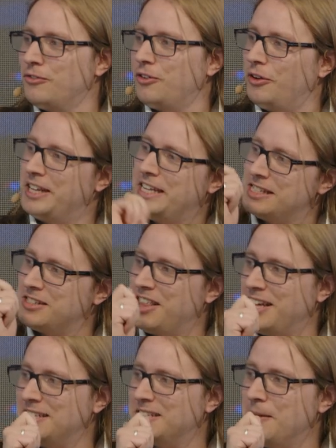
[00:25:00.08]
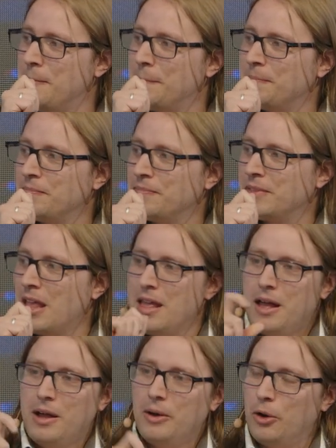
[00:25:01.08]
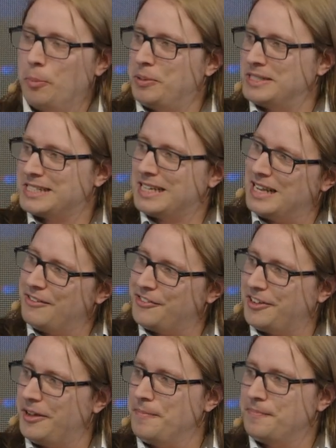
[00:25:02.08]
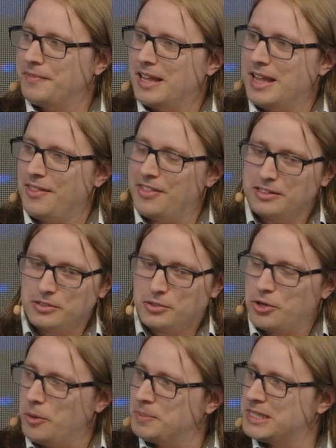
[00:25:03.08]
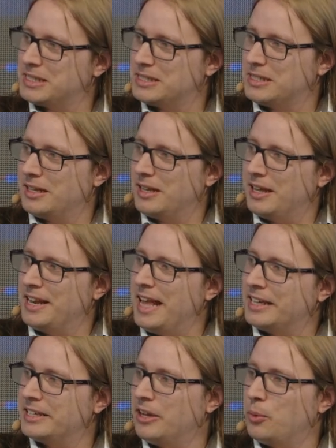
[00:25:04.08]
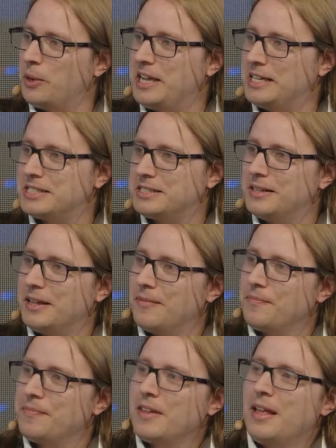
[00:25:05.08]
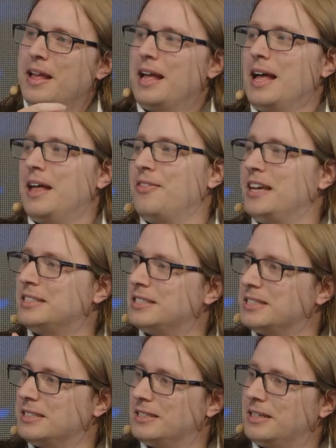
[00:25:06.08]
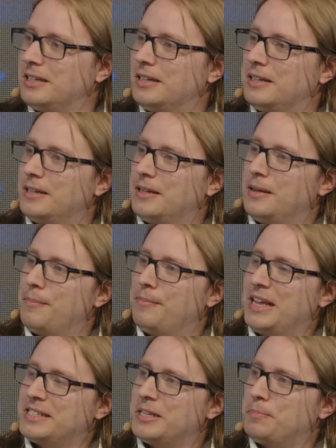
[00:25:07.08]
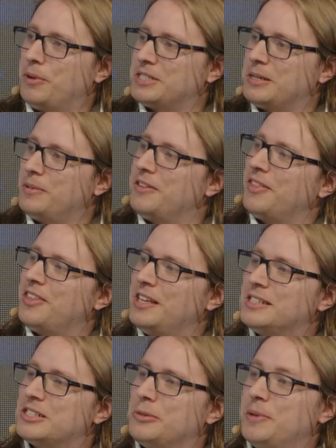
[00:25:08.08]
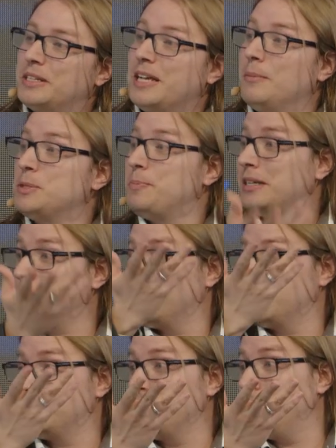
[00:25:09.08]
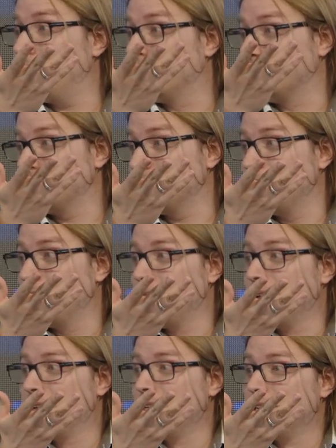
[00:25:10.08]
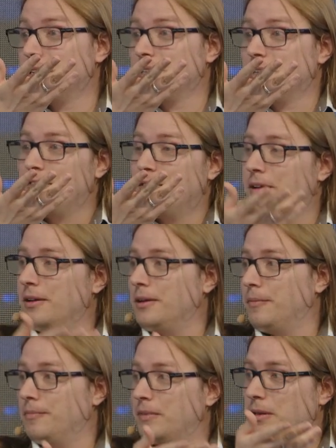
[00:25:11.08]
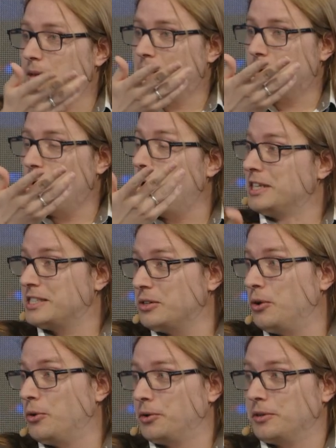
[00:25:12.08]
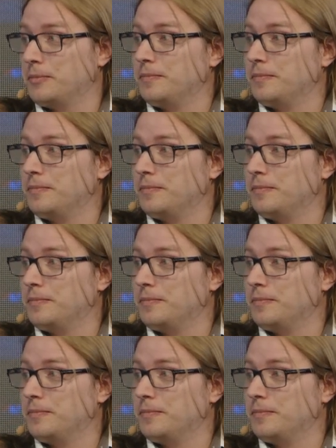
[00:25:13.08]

floor hears that, opens a lever, and then drops an anchor weight. And that makes it possible that the instrument comes back to the surface, um, like on its own.